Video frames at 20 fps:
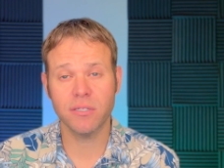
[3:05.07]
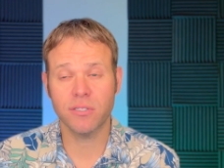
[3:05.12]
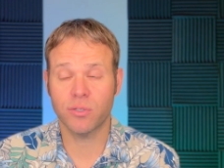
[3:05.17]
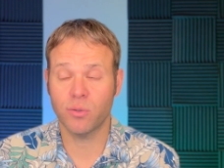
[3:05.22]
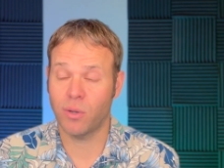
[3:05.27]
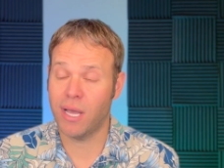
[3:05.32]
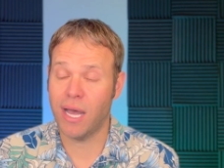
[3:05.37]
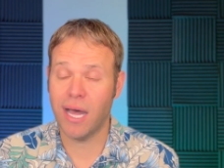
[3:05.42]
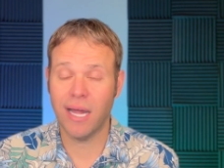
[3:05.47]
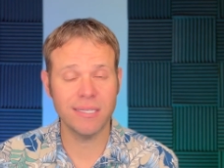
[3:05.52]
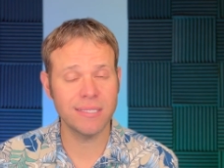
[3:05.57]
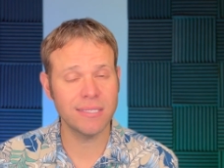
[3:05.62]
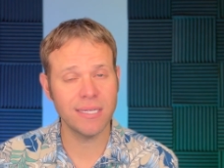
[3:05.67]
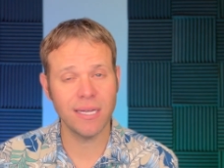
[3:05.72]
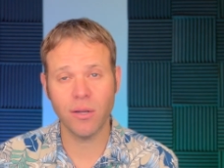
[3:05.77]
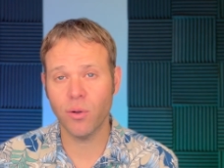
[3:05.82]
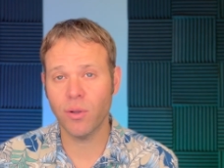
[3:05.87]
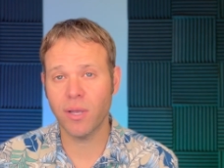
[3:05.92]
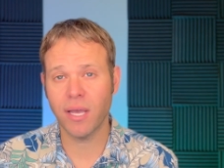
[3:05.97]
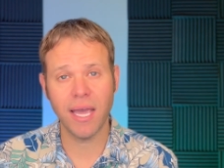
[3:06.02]
And so God
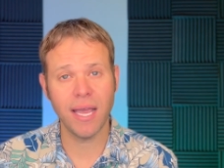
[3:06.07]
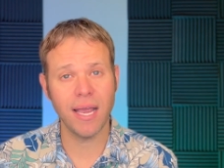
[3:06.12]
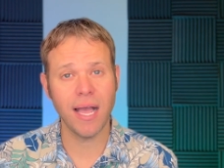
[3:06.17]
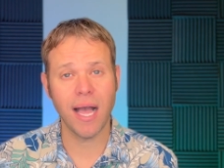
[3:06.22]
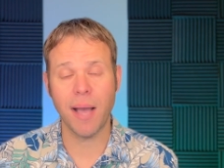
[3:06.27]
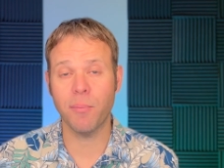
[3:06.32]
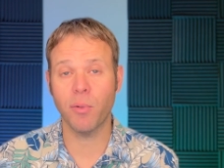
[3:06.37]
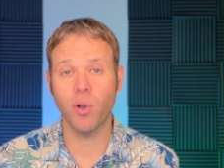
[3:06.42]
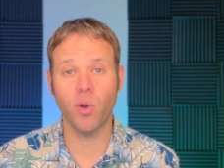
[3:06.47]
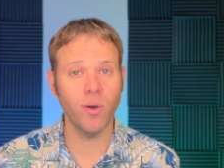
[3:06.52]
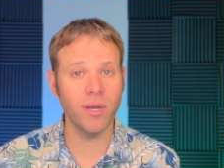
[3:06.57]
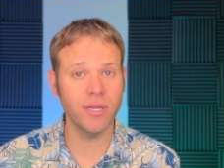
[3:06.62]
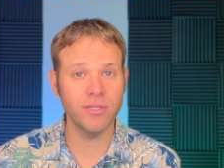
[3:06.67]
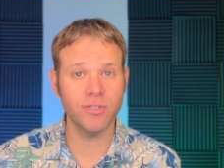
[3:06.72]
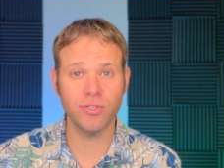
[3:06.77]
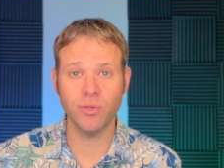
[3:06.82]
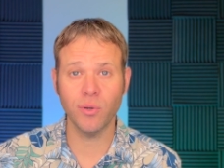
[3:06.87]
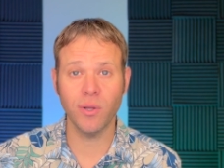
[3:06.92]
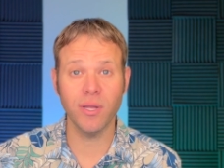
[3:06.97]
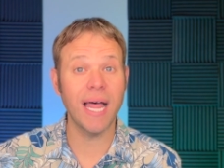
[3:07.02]
said, okay, I'm going
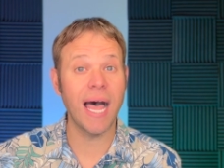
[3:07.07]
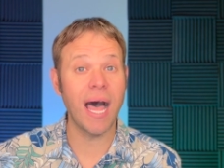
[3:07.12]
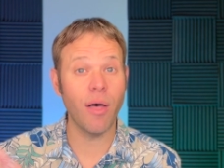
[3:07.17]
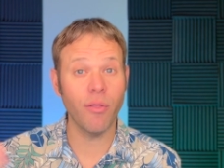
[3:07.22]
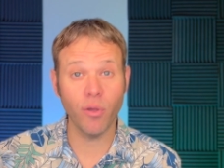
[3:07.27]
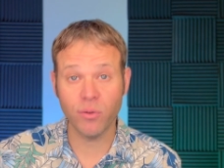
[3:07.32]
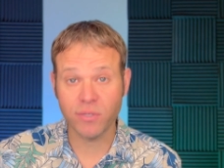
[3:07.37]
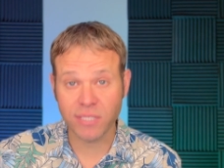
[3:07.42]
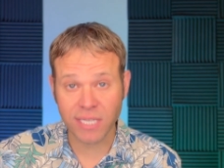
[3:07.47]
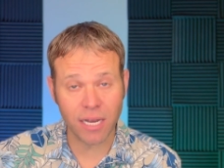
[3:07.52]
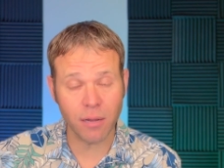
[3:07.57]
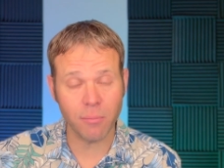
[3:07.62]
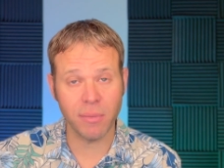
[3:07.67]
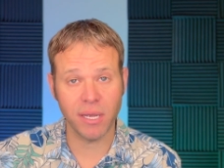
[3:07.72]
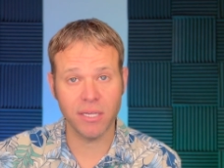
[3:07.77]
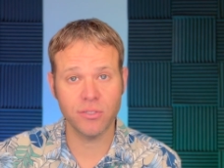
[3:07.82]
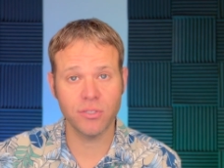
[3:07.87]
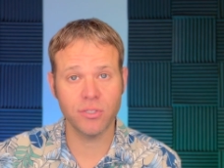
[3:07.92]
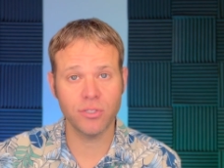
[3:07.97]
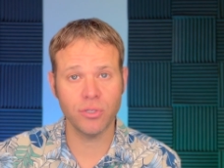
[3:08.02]
to allow those
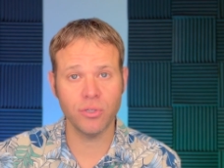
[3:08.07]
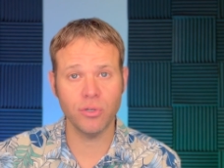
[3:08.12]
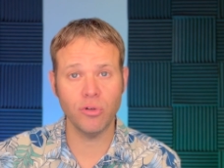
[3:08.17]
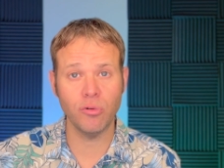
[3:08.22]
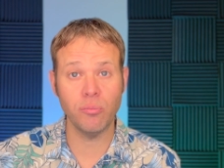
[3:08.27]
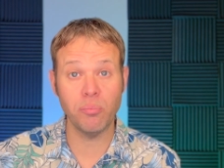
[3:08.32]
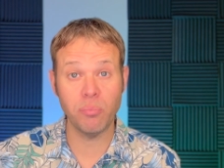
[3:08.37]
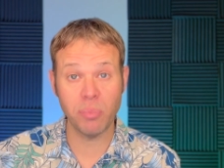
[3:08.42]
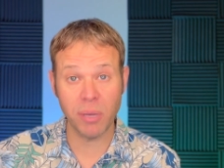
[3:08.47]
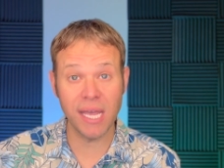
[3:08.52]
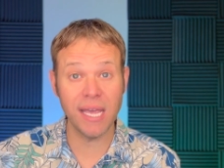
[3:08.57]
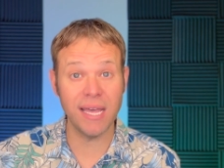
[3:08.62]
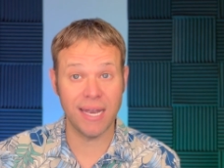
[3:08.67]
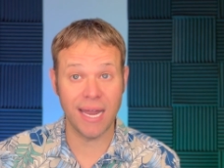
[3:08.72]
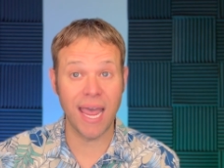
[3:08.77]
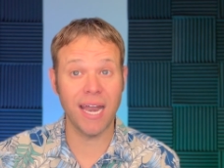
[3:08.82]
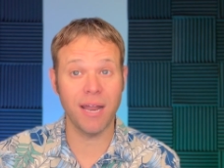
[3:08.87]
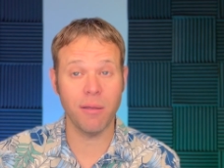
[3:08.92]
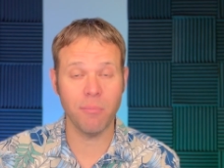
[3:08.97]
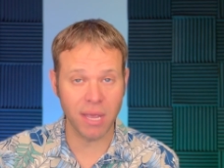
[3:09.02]
enemies to be
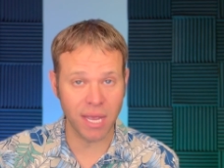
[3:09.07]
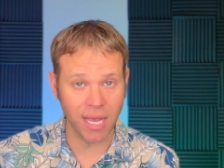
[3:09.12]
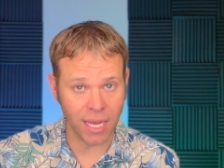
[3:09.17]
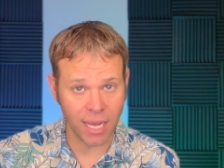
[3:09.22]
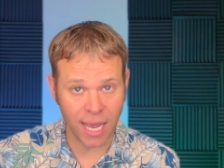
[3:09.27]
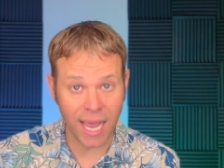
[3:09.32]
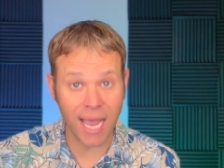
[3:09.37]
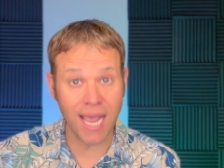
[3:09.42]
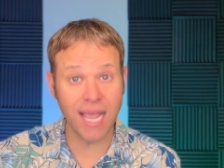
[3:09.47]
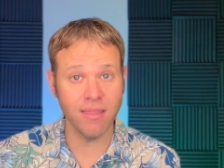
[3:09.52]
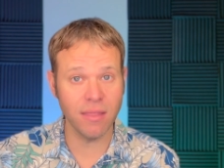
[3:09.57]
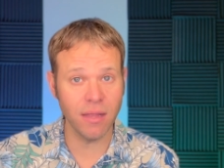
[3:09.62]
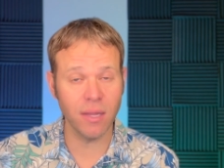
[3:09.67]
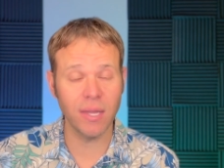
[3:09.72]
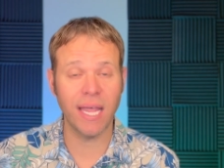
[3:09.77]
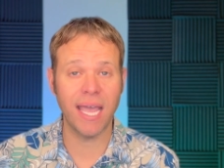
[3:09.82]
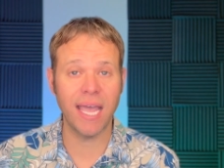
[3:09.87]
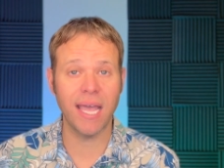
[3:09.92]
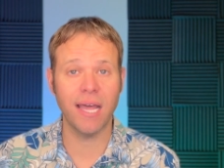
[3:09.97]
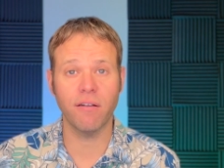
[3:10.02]
an enemy in the
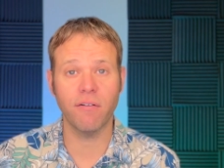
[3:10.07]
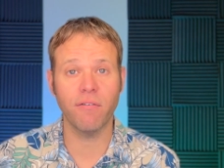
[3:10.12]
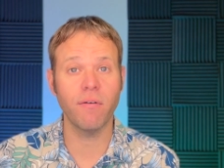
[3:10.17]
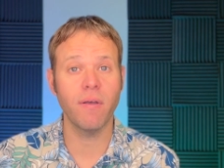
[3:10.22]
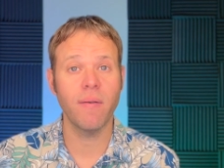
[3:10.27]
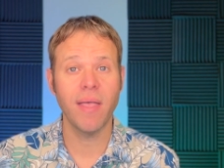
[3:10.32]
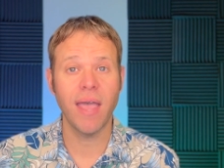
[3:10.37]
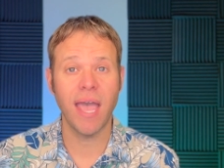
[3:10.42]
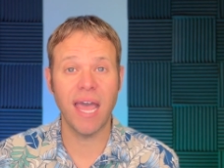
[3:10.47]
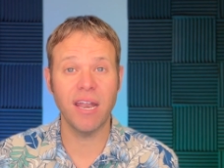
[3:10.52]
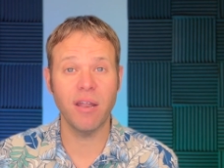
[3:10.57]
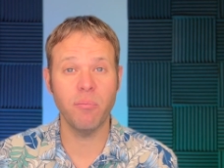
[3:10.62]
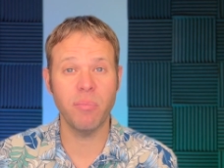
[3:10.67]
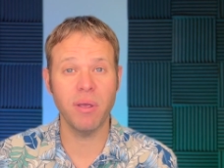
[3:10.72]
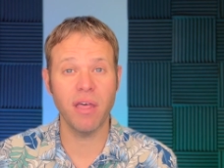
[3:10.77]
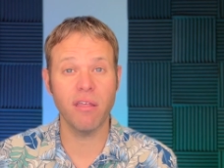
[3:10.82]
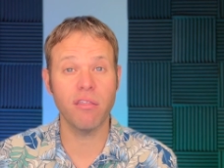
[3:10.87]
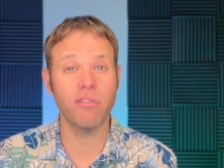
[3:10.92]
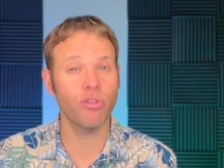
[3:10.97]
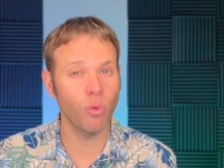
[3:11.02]
land and to
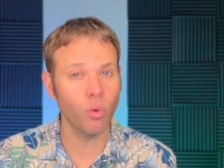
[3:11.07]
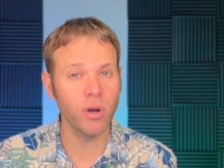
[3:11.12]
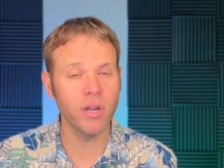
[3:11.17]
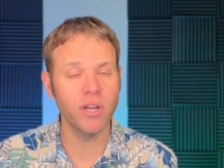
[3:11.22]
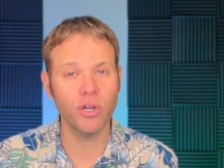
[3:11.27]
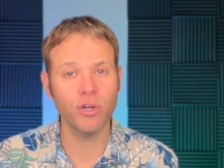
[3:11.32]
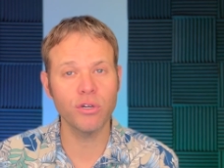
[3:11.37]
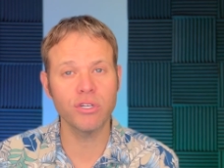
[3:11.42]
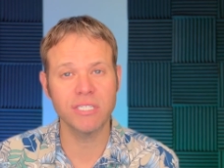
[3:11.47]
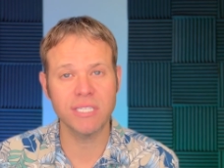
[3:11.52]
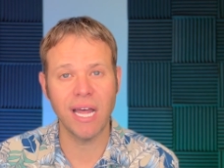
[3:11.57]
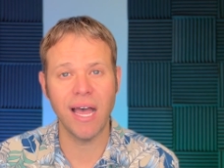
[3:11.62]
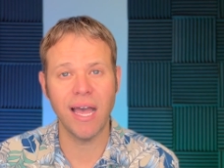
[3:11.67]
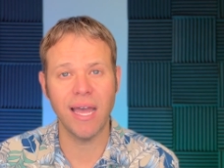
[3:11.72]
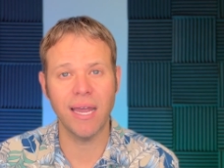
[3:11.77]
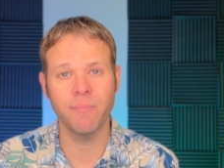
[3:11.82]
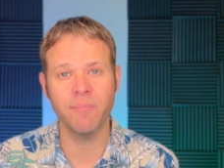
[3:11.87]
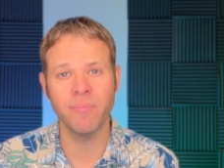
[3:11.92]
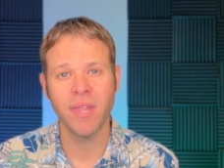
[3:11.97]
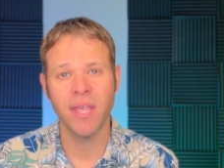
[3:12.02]
be a thorn in your
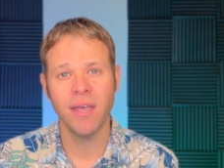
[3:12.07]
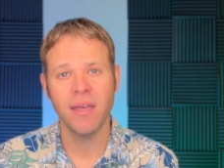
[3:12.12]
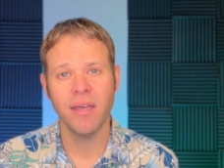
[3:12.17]
side.